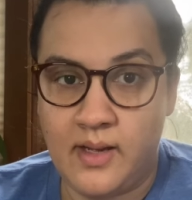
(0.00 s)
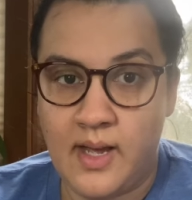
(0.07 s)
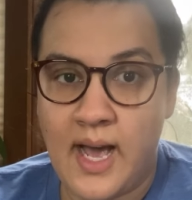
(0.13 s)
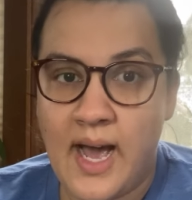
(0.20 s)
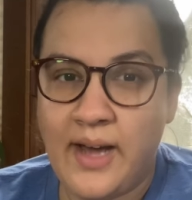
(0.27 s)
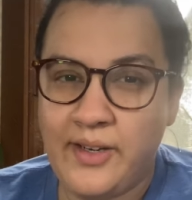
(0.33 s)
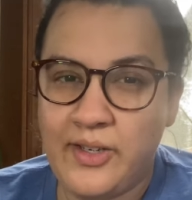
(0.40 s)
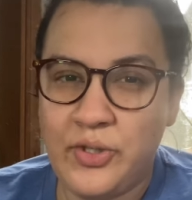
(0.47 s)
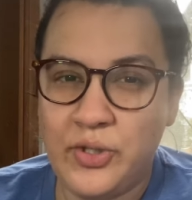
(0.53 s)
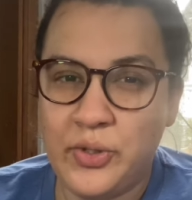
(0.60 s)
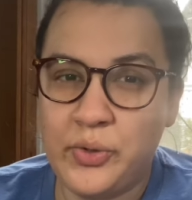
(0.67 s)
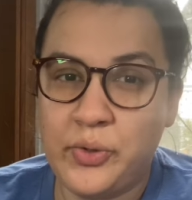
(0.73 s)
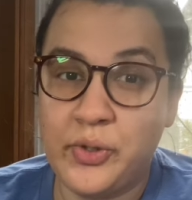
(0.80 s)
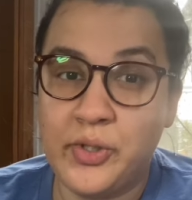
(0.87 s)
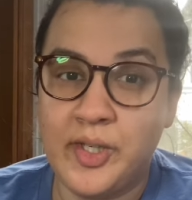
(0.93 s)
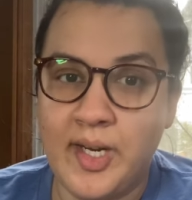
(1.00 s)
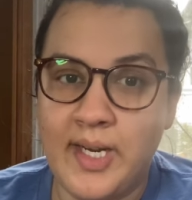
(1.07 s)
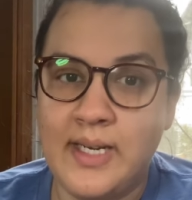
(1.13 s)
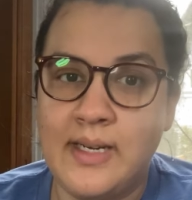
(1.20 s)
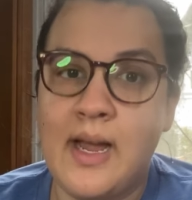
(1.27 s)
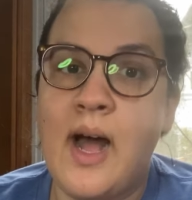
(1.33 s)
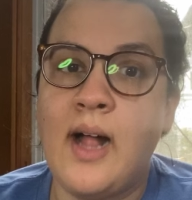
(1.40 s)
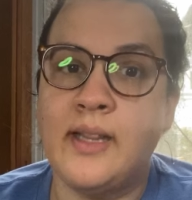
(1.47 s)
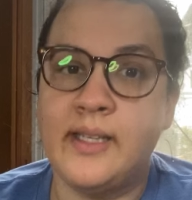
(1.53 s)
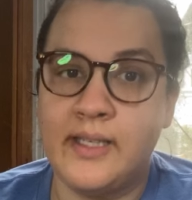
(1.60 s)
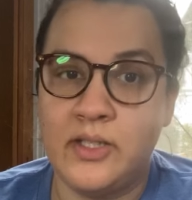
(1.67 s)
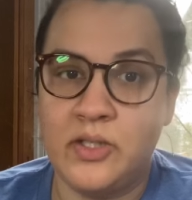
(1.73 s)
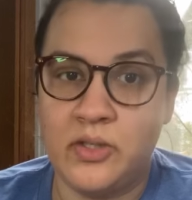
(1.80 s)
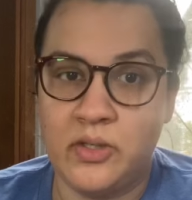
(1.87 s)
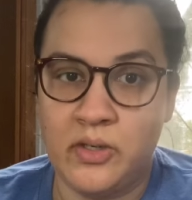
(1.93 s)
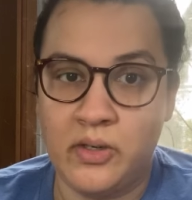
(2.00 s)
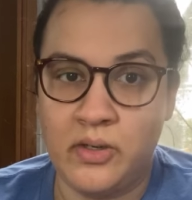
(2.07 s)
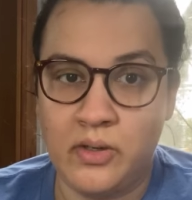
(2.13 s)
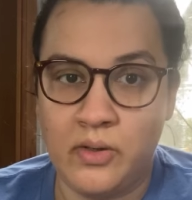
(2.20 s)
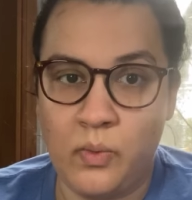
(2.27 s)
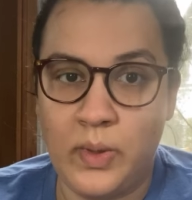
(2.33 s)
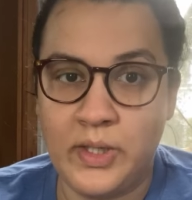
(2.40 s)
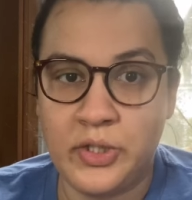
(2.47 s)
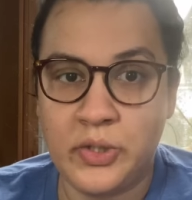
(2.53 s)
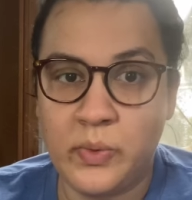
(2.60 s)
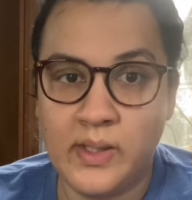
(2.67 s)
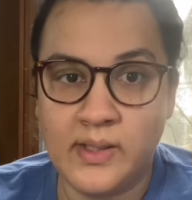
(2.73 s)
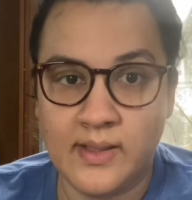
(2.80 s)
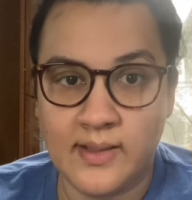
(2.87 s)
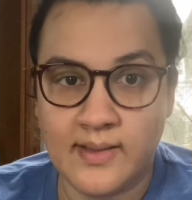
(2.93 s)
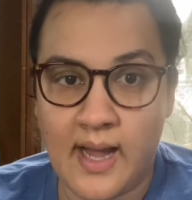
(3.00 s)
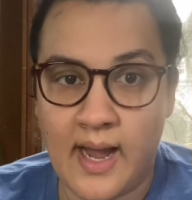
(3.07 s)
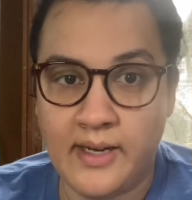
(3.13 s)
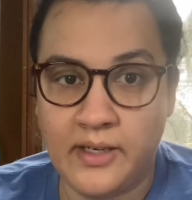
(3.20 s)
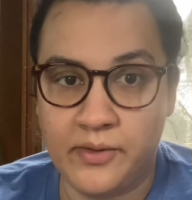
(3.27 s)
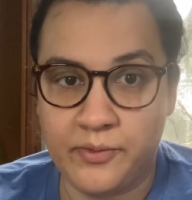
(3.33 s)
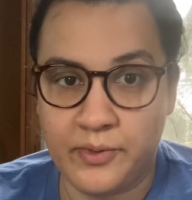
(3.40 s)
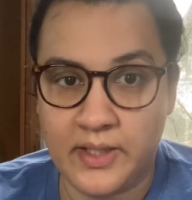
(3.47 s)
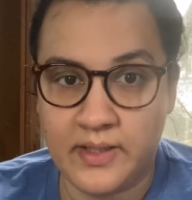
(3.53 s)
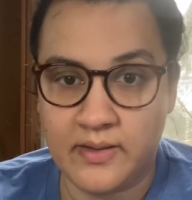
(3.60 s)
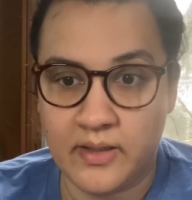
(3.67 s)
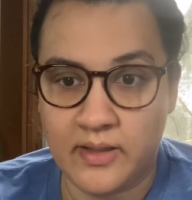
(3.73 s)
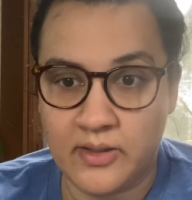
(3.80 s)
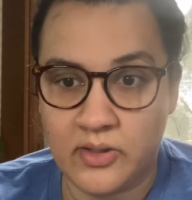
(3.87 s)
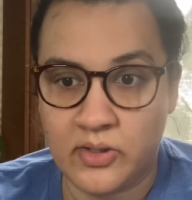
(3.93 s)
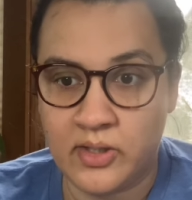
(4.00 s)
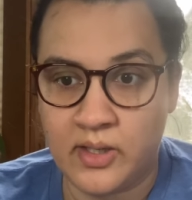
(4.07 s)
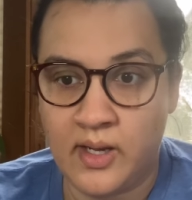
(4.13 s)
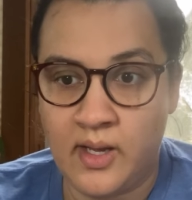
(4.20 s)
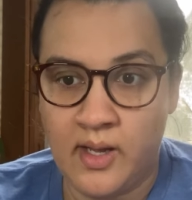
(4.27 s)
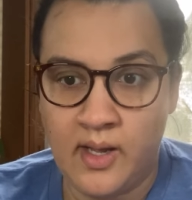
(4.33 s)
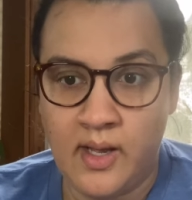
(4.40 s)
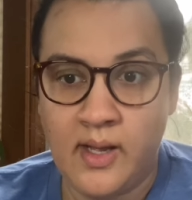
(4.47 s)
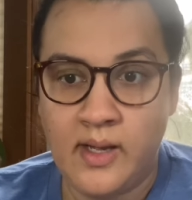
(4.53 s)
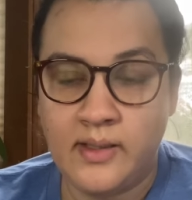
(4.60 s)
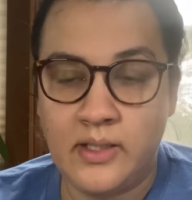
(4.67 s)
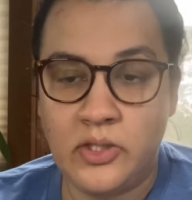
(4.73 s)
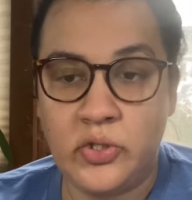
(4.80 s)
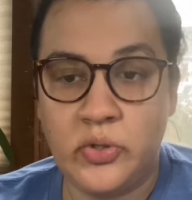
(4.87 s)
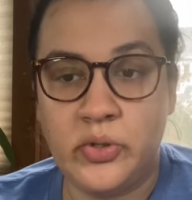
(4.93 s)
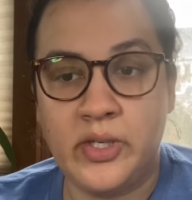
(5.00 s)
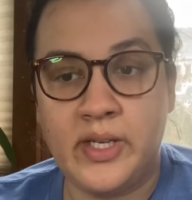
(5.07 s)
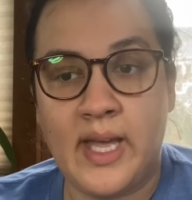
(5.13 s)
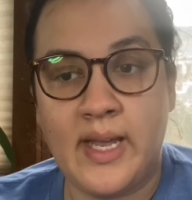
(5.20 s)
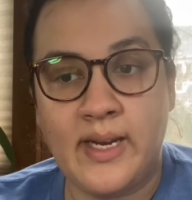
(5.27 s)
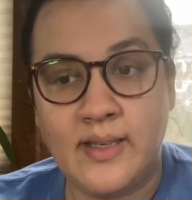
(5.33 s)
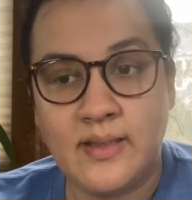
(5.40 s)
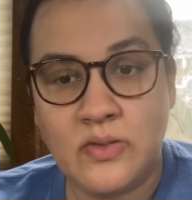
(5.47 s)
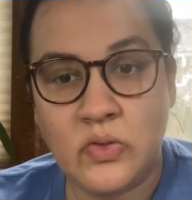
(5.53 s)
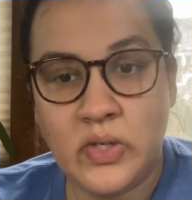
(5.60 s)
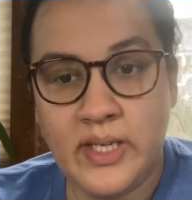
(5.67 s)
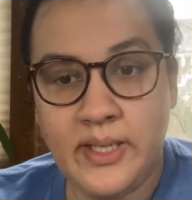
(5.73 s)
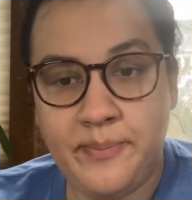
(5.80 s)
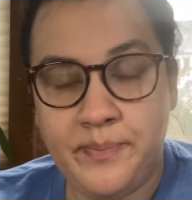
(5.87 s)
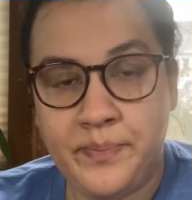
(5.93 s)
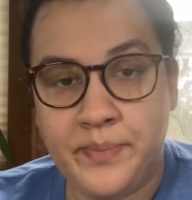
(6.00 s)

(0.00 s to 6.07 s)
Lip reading: How did you create knowledge when doing this kind of research? Did you look at history?